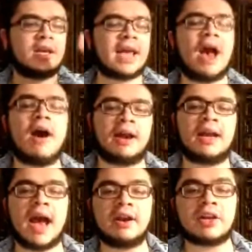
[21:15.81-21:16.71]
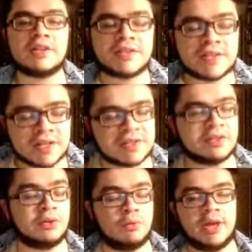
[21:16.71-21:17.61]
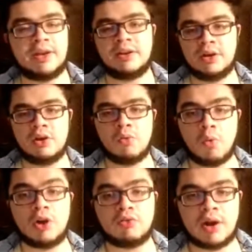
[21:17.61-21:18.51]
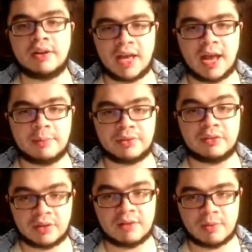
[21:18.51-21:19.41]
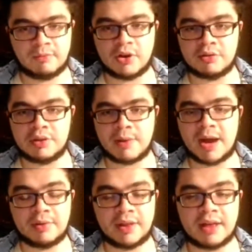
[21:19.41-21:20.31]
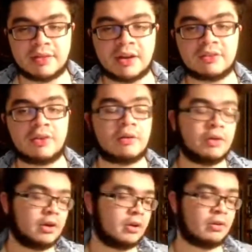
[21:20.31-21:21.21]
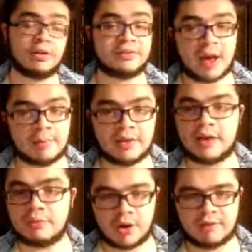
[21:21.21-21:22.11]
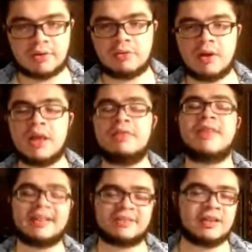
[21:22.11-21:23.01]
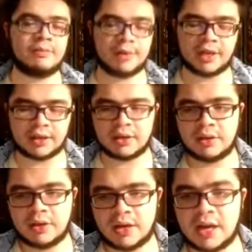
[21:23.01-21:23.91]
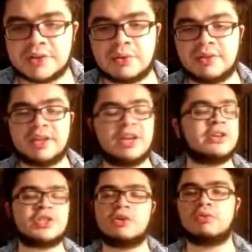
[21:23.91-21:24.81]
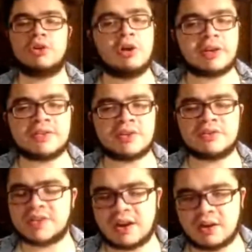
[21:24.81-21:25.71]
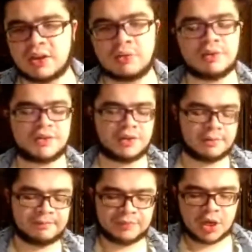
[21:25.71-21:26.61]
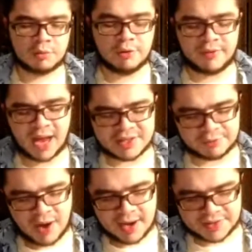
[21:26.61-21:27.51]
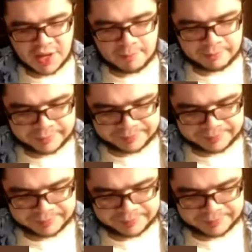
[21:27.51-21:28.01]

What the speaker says: count on a guy to consistently win 1-run games and save them for you in the bottom of the ninth inning. So, or the top of the ninth, whatever, right? That's the big sort of thing here. So no concerns there. He was due. Moving on to Friday's game.